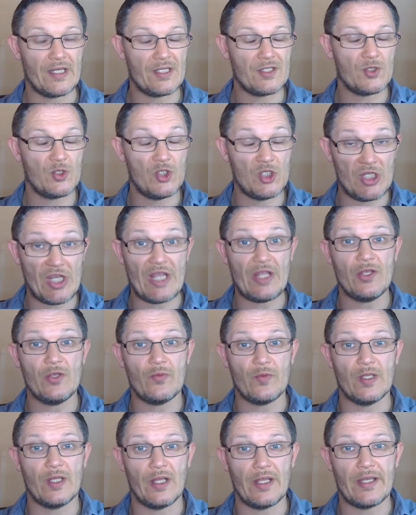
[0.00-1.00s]
It's
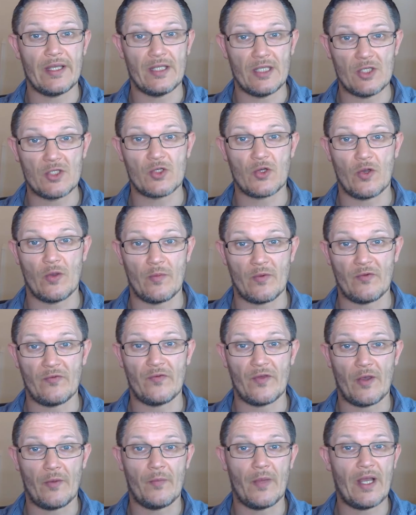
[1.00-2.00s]
genuinely an enjoyable
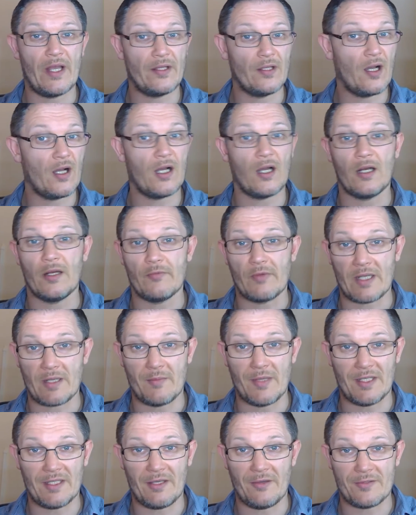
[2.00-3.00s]
film, and I highly
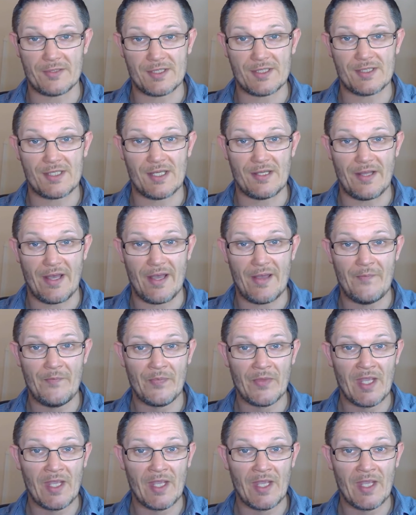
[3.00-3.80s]
recommend going to see that.